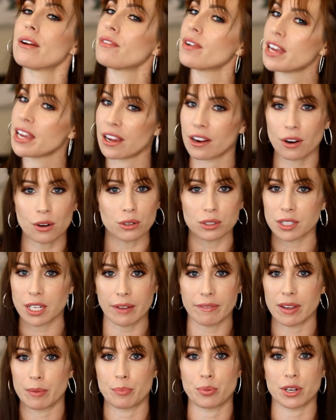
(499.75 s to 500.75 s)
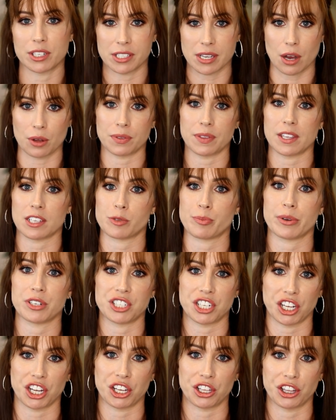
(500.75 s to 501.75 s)
Every year, Old Navy puts out this
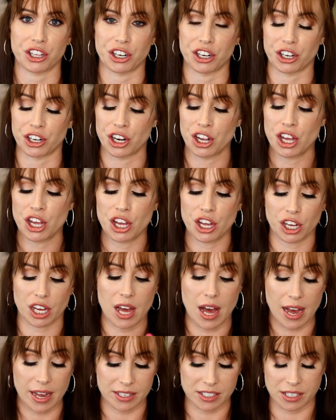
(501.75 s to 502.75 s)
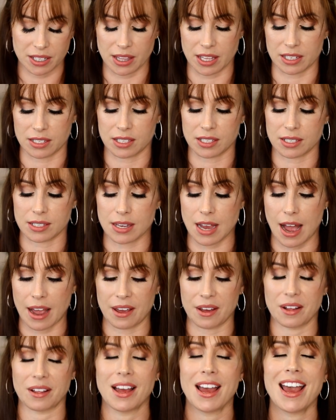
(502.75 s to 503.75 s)
particular cut, this
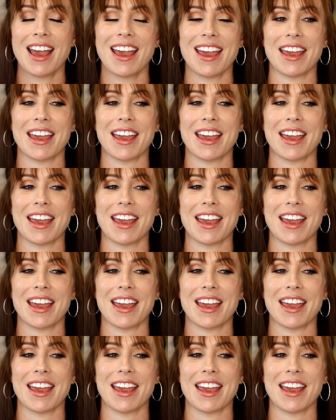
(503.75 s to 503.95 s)
style,